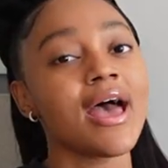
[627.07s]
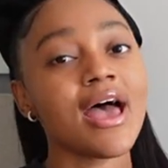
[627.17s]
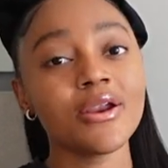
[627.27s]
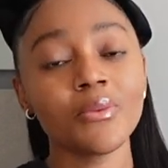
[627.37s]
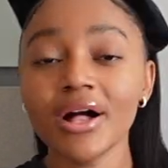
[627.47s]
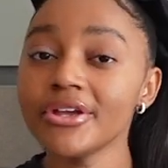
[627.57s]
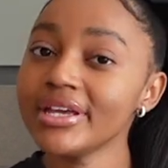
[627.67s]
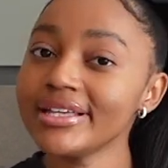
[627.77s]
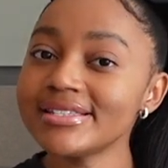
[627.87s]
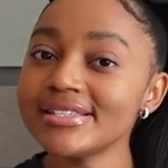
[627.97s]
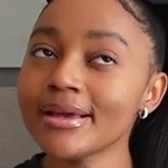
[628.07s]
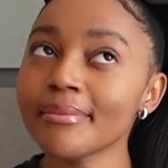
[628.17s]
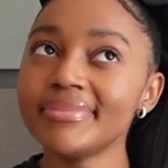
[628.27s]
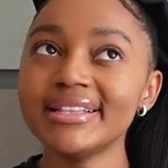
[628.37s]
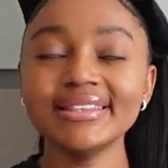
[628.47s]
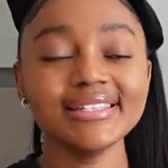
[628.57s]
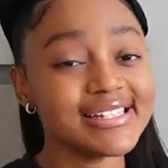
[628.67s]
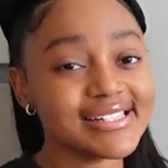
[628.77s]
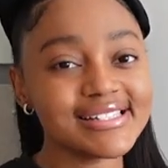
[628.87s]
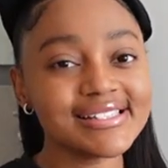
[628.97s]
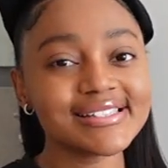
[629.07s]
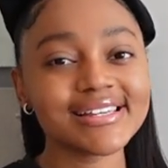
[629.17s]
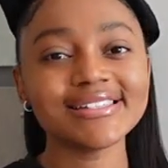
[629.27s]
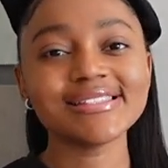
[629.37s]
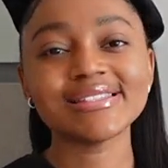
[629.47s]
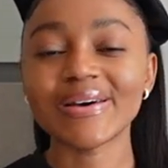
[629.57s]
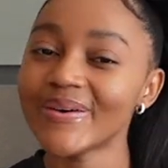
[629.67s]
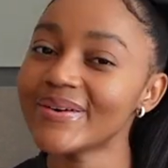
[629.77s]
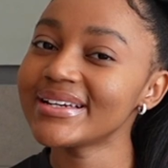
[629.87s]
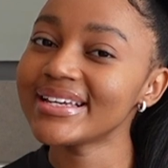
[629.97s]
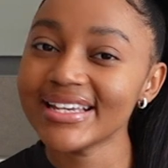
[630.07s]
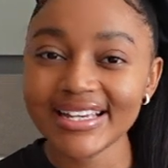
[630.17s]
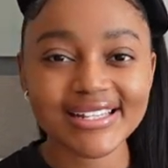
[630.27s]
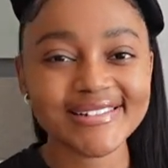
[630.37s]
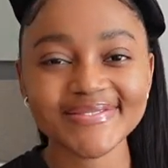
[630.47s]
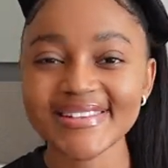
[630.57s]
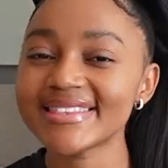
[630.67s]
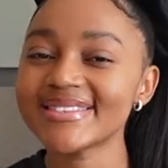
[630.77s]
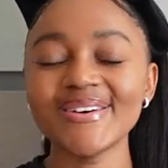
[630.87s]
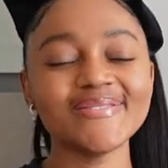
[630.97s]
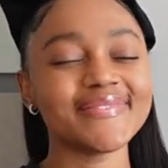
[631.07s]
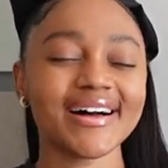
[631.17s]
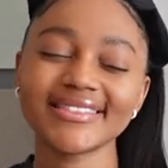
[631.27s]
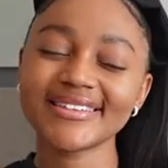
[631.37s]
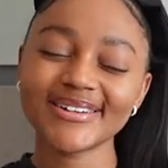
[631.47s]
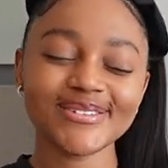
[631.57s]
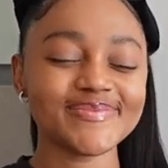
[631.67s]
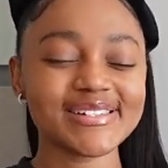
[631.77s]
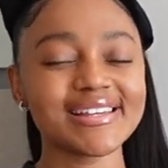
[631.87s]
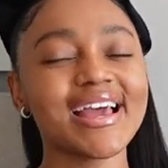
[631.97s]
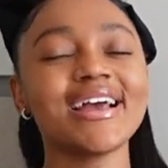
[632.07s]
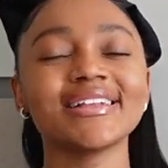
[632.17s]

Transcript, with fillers: And while you're eating, please don't eat with your mouth open.